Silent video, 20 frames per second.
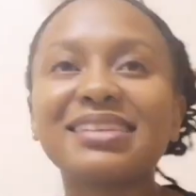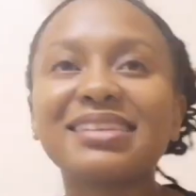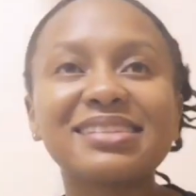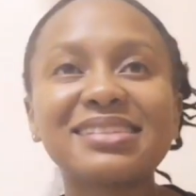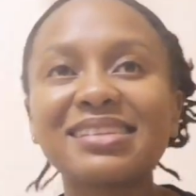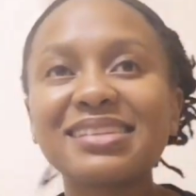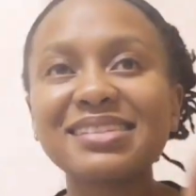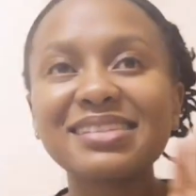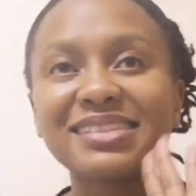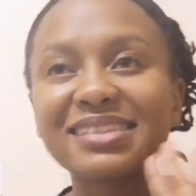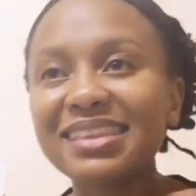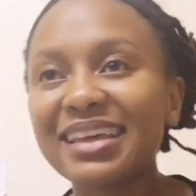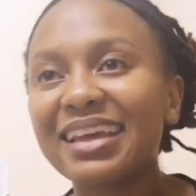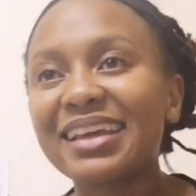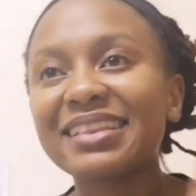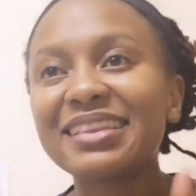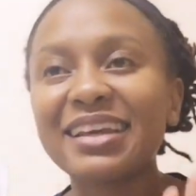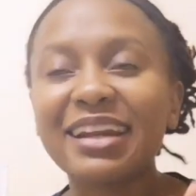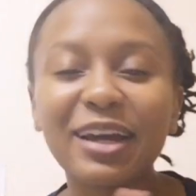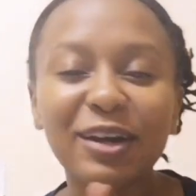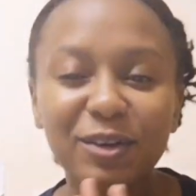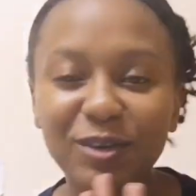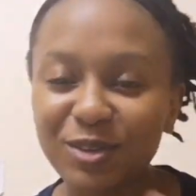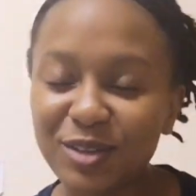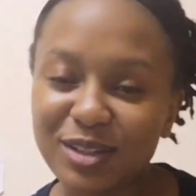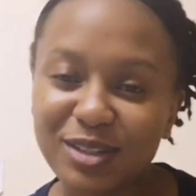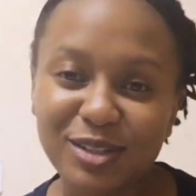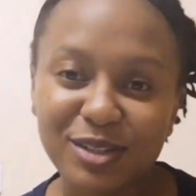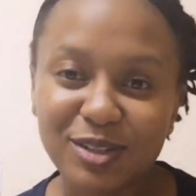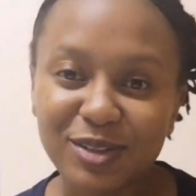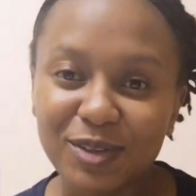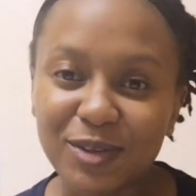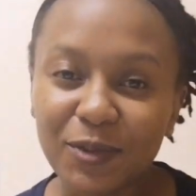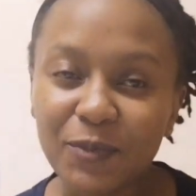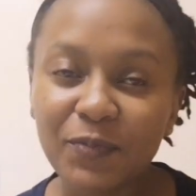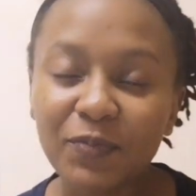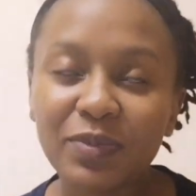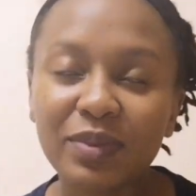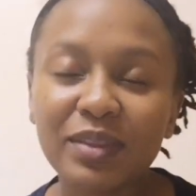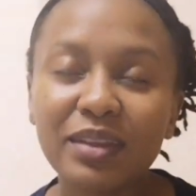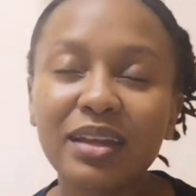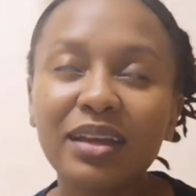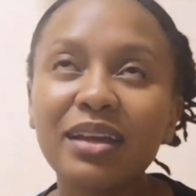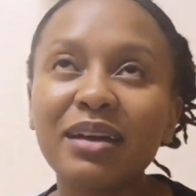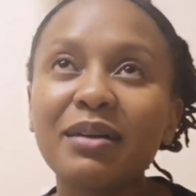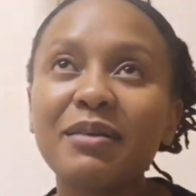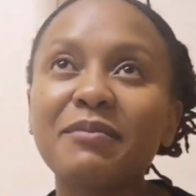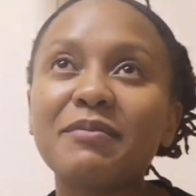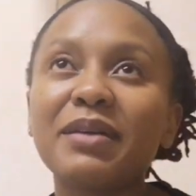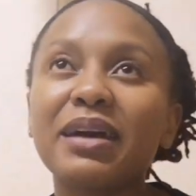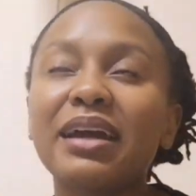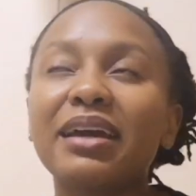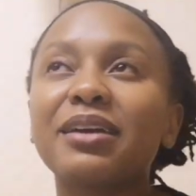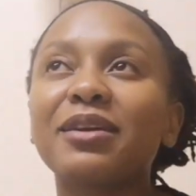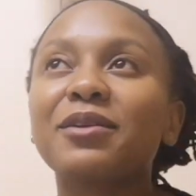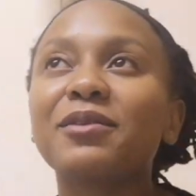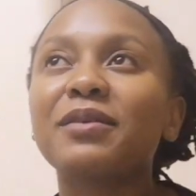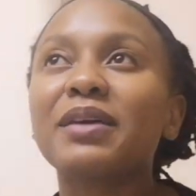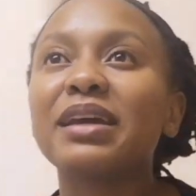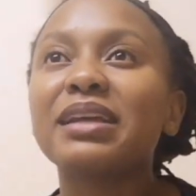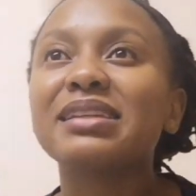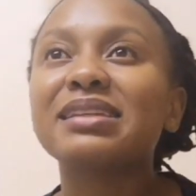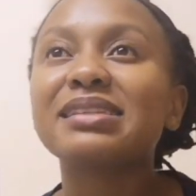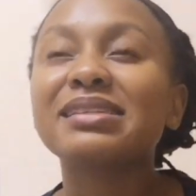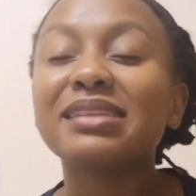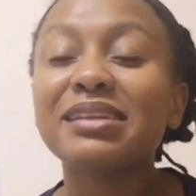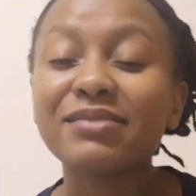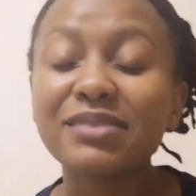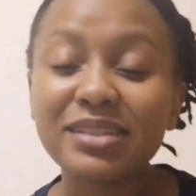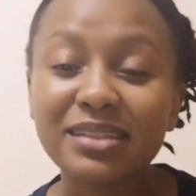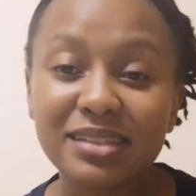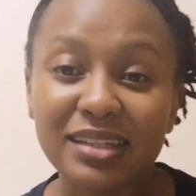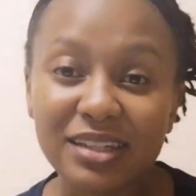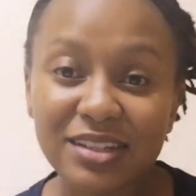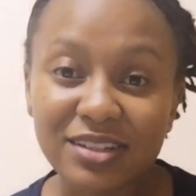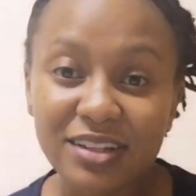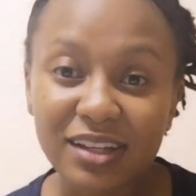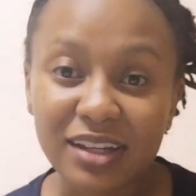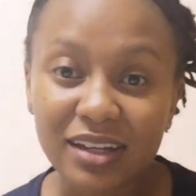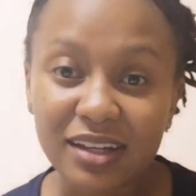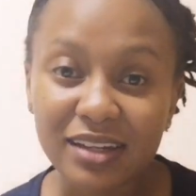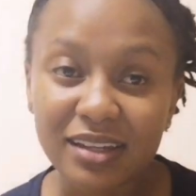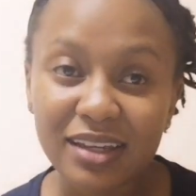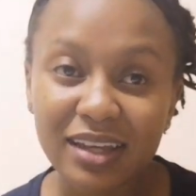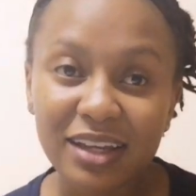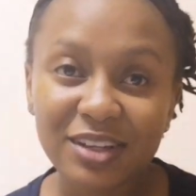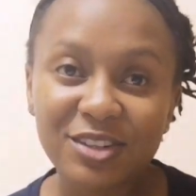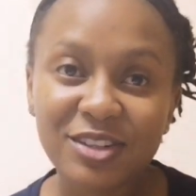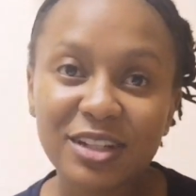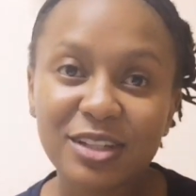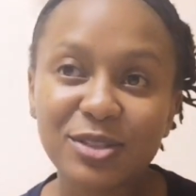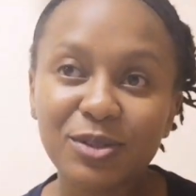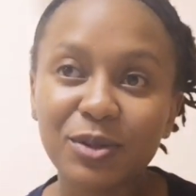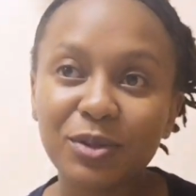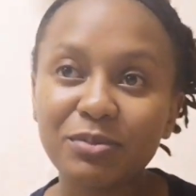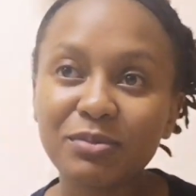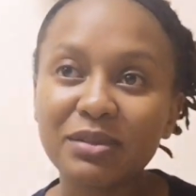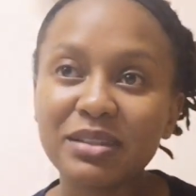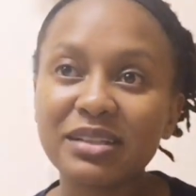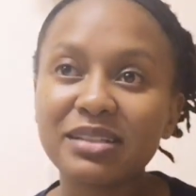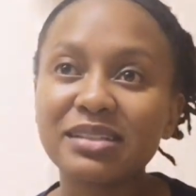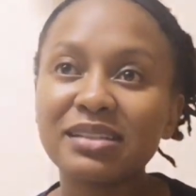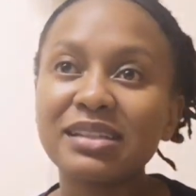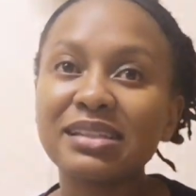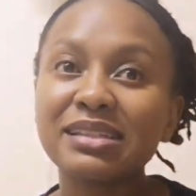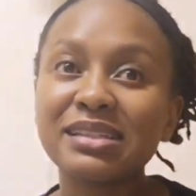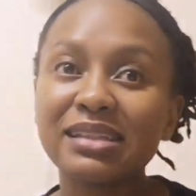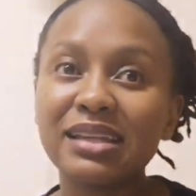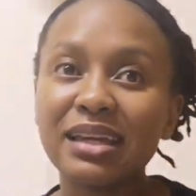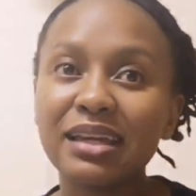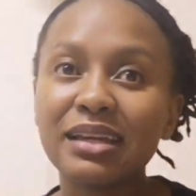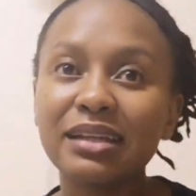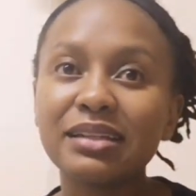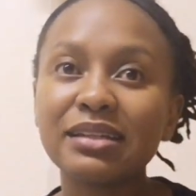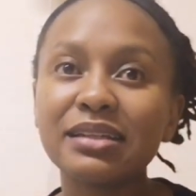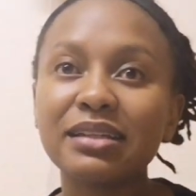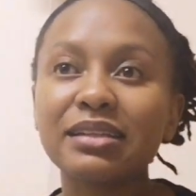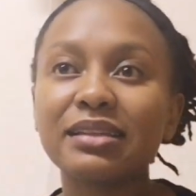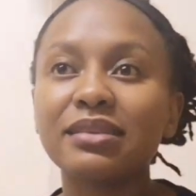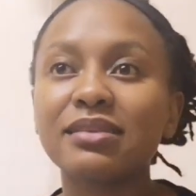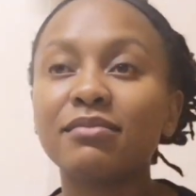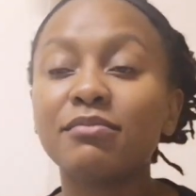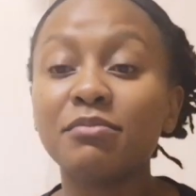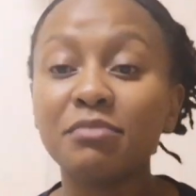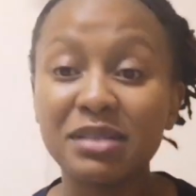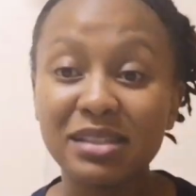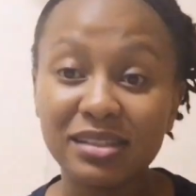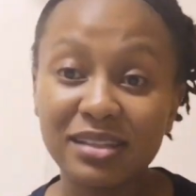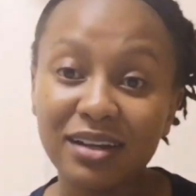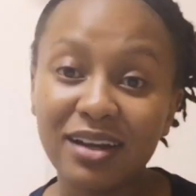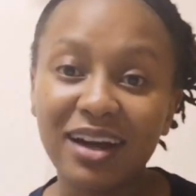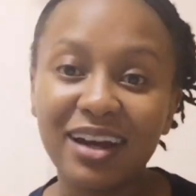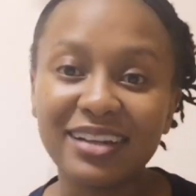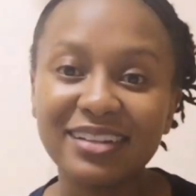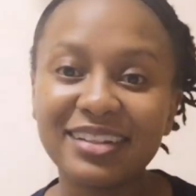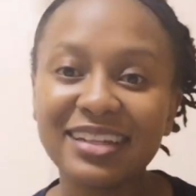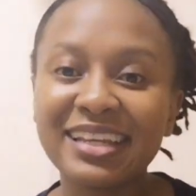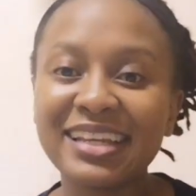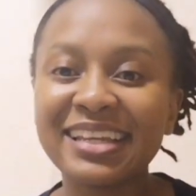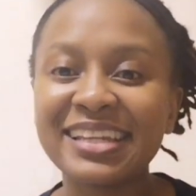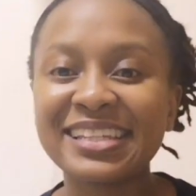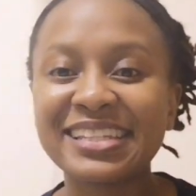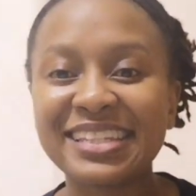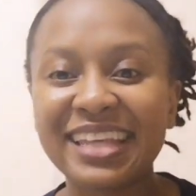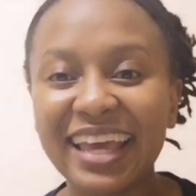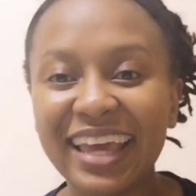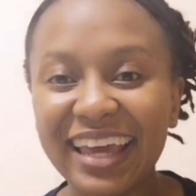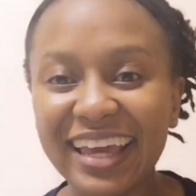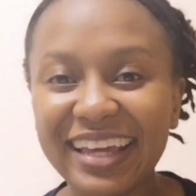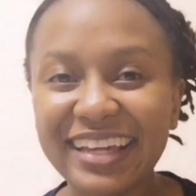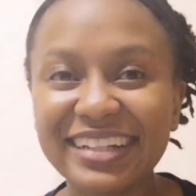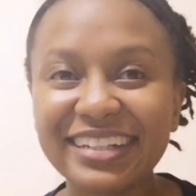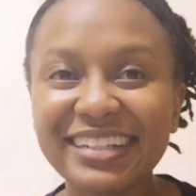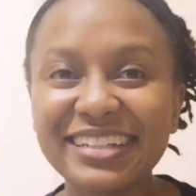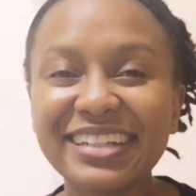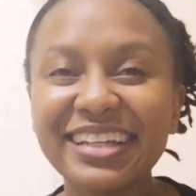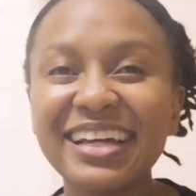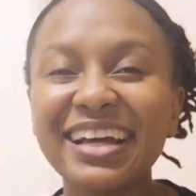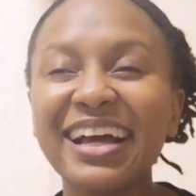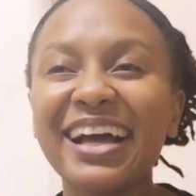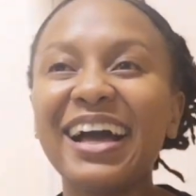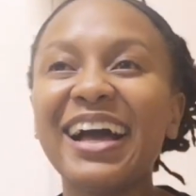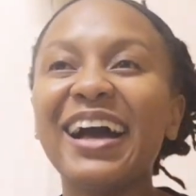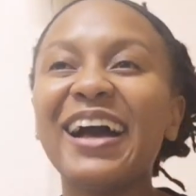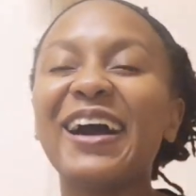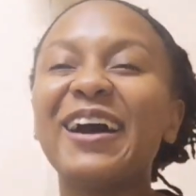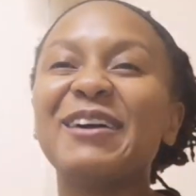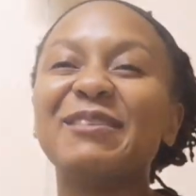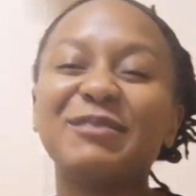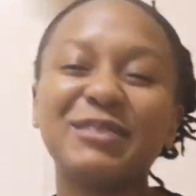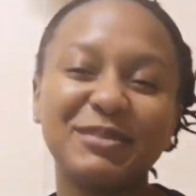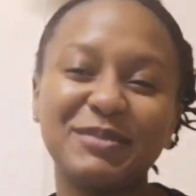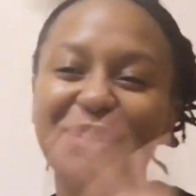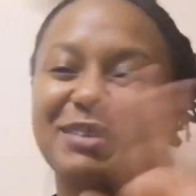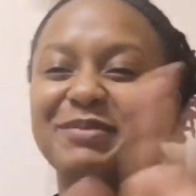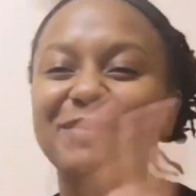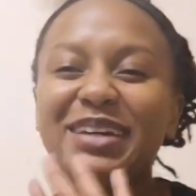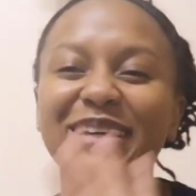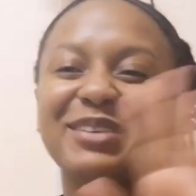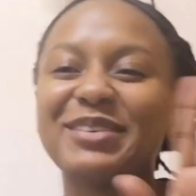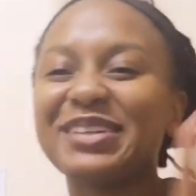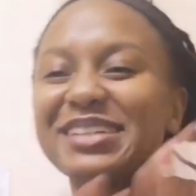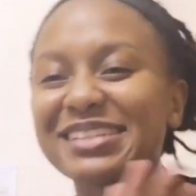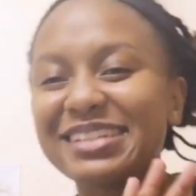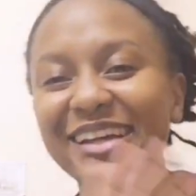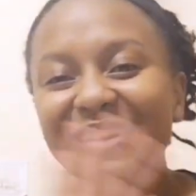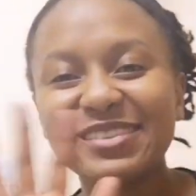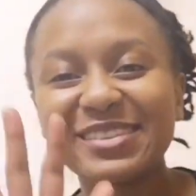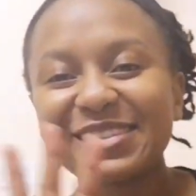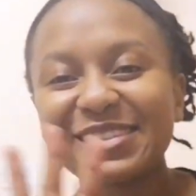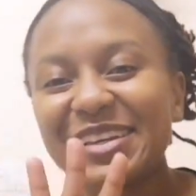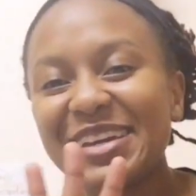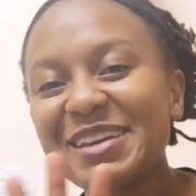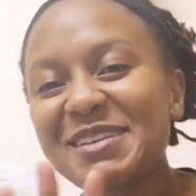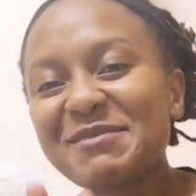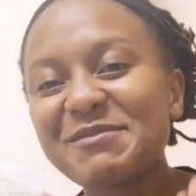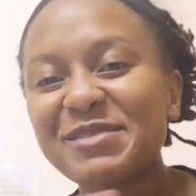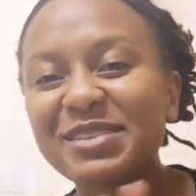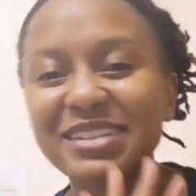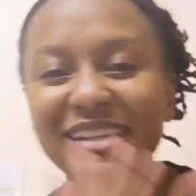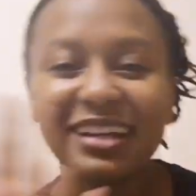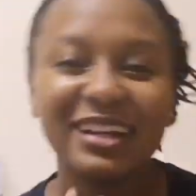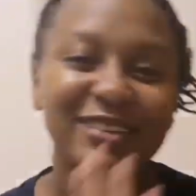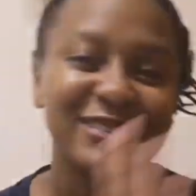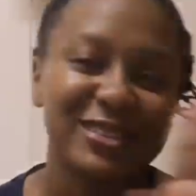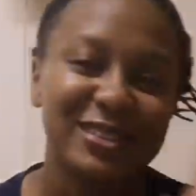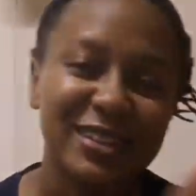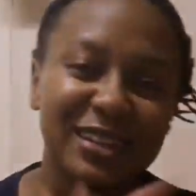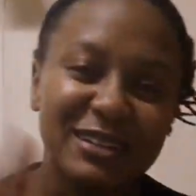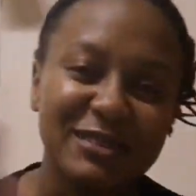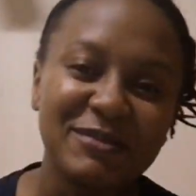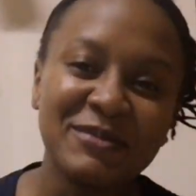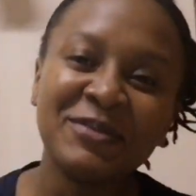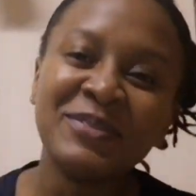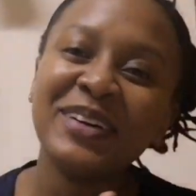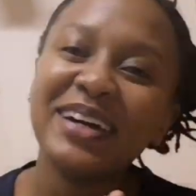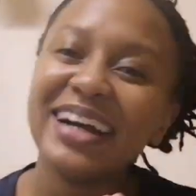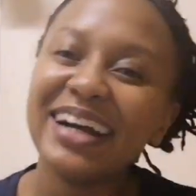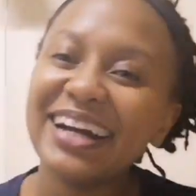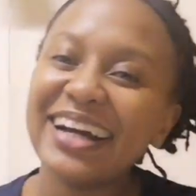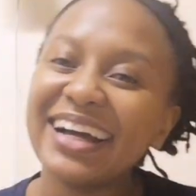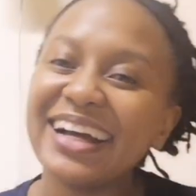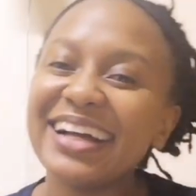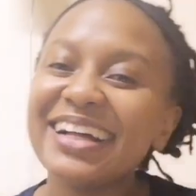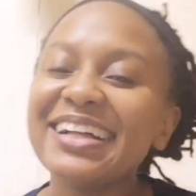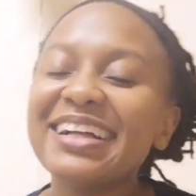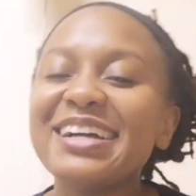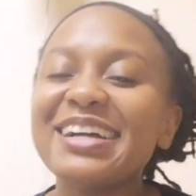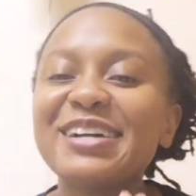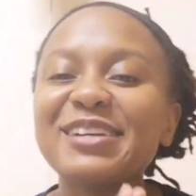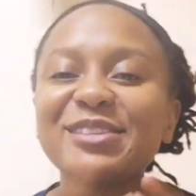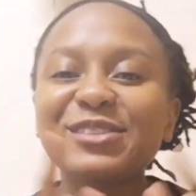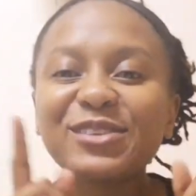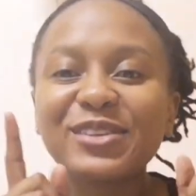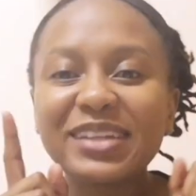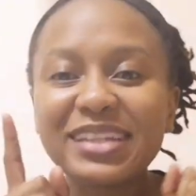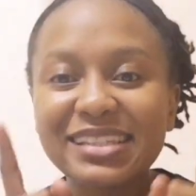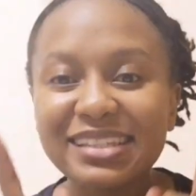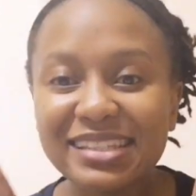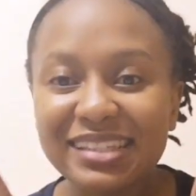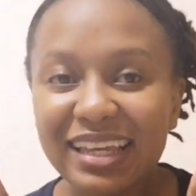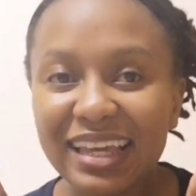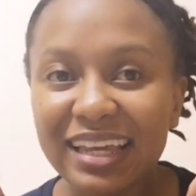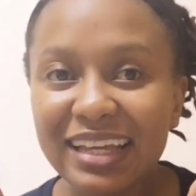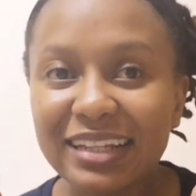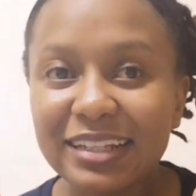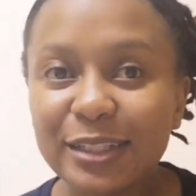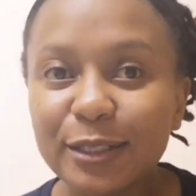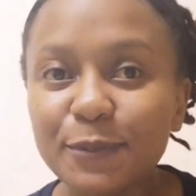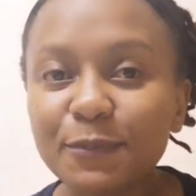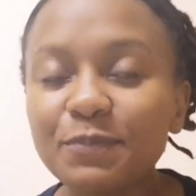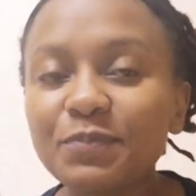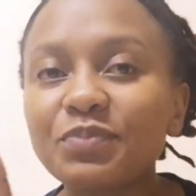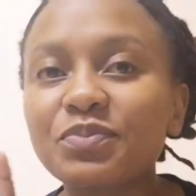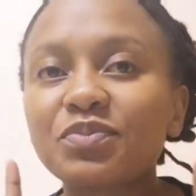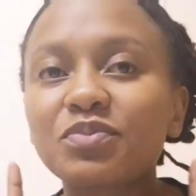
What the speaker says: there's this thing that I always do. My grade 7 teacher, he actually told me this. He said, Mr. Khan, he said, by the way, shout out to him. So he said